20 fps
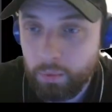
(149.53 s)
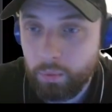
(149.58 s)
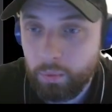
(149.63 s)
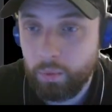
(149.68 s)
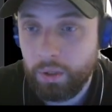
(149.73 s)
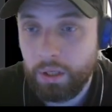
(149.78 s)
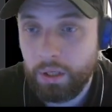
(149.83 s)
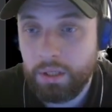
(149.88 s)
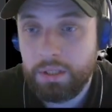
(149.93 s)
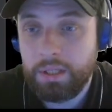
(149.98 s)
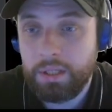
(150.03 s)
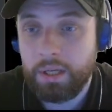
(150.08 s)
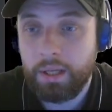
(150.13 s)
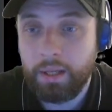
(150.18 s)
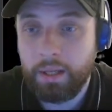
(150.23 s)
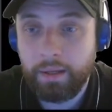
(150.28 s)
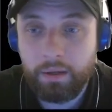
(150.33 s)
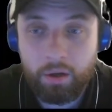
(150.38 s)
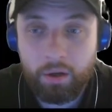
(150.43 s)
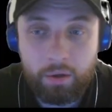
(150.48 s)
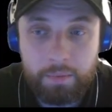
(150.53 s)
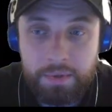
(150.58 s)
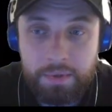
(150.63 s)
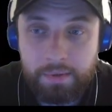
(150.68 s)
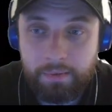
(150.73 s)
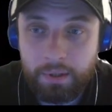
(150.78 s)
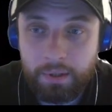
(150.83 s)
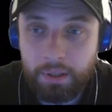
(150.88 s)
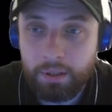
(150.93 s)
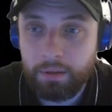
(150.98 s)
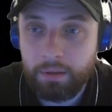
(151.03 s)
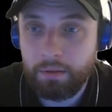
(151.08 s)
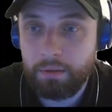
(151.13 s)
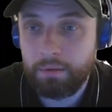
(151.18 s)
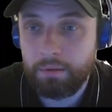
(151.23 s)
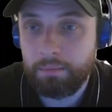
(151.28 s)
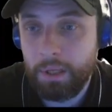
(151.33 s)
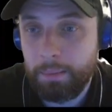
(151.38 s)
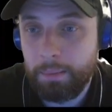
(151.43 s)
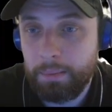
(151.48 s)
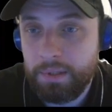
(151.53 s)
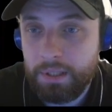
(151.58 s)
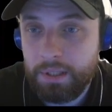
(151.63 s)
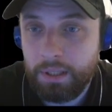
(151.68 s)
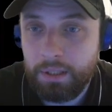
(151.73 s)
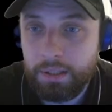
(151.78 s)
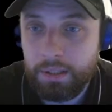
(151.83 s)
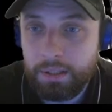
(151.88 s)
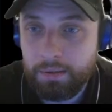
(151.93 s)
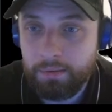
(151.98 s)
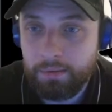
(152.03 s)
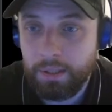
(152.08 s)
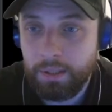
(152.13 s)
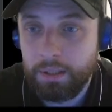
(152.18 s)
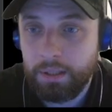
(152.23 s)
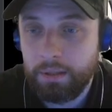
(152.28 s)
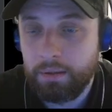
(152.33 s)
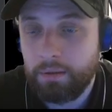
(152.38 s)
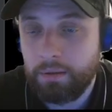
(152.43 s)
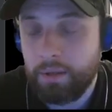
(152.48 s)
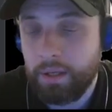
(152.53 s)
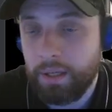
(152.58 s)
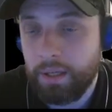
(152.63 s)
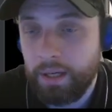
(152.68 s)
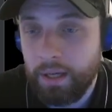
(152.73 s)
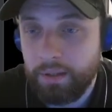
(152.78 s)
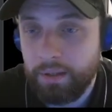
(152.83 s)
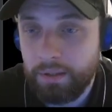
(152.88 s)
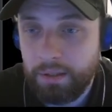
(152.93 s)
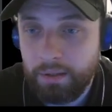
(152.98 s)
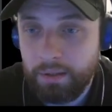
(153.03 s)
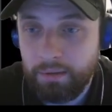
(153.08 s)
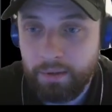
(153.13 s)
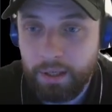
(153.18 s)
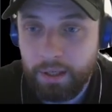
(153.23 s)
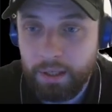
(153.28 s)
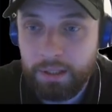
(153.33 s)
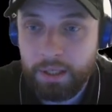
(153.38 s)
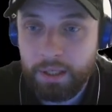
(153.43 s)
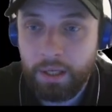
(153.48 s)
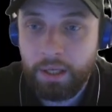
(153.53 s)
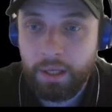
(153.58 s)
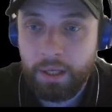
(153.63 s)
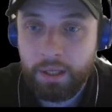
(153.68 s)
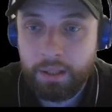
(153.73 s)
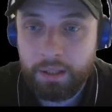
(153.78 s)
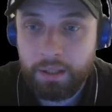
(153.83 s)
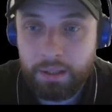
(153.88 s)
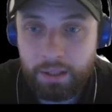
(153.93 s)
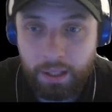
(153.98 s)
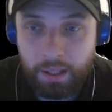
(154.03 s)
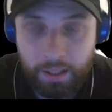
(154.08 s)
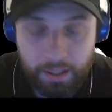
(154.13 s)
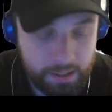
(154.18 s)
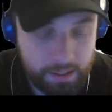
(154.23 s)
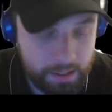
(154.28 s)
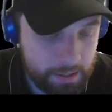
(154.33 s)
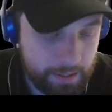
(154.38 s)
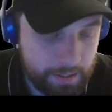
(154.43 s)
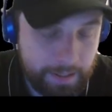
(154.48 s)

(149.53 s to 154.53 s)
can say like home screen or Bible study screen or any other screen, right? Dot.